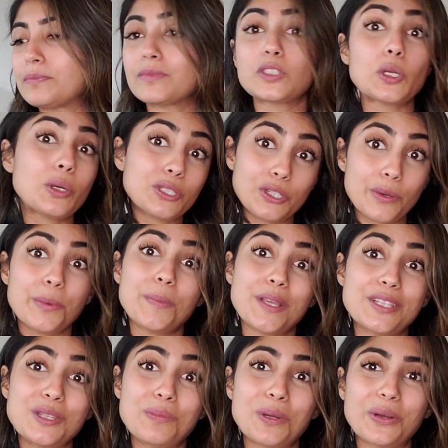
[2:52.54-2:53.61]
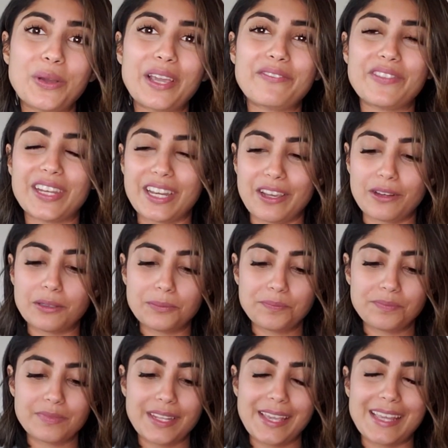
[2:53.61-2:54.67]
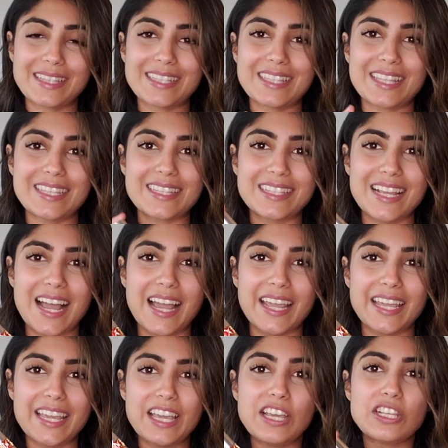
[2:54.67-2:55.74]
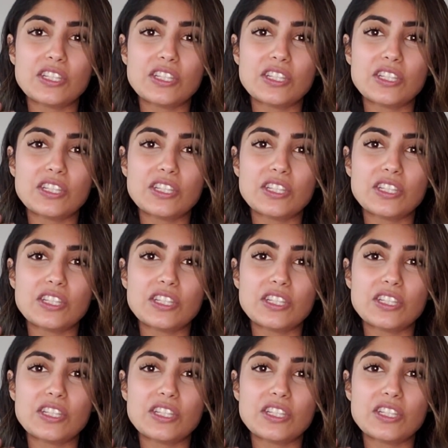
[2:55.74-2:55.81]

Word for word: Told you it would be a super quick video. It's this guy.